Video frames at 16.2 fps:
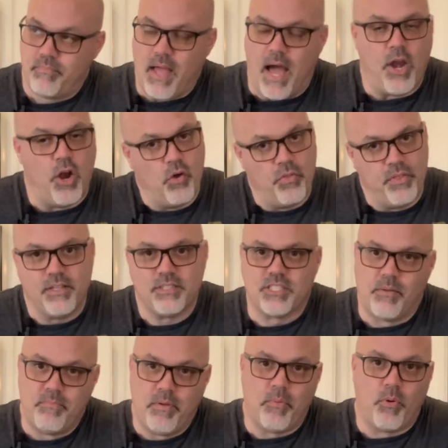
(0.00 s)
I know that
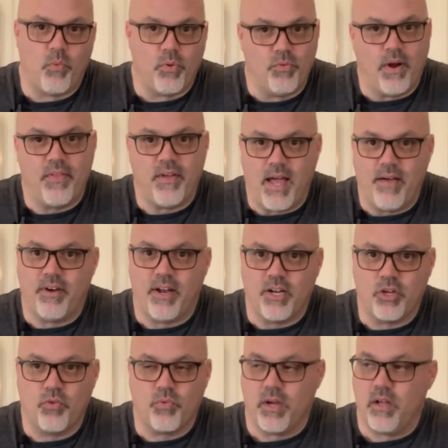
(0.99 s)
some people would rather have it on
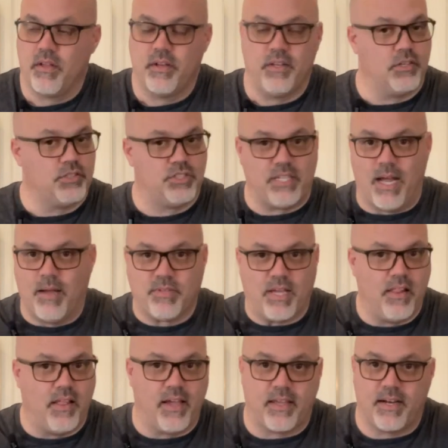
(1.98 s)
a grill, and there's times I
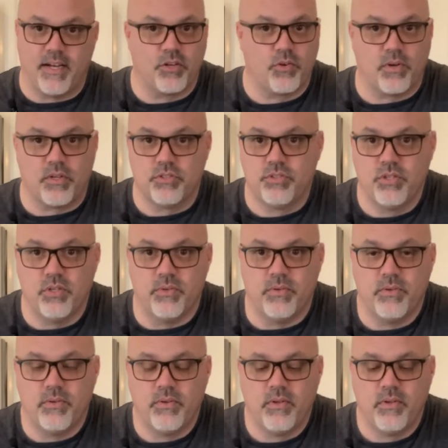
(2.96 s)
like it on a grill too.